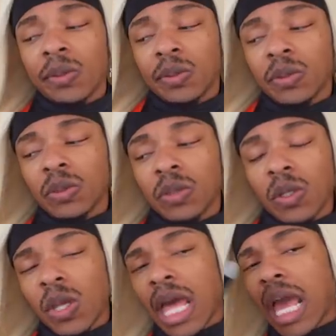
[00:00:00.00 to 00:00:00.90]
and gentlemen,
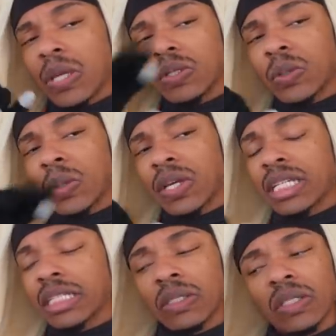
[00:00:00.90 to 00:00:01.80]
we now ask for
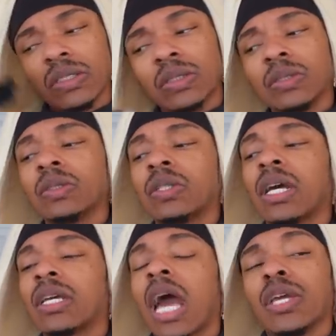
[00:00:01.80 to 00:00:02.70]
your attention while we
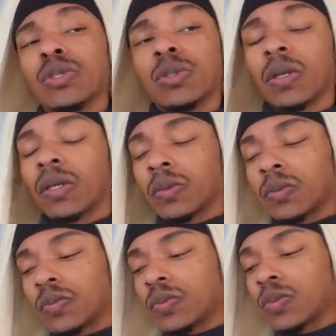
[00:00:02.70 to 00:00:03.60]
take you through the safety
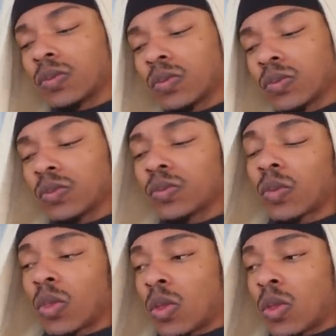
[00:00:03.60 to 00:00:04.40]
procedures on this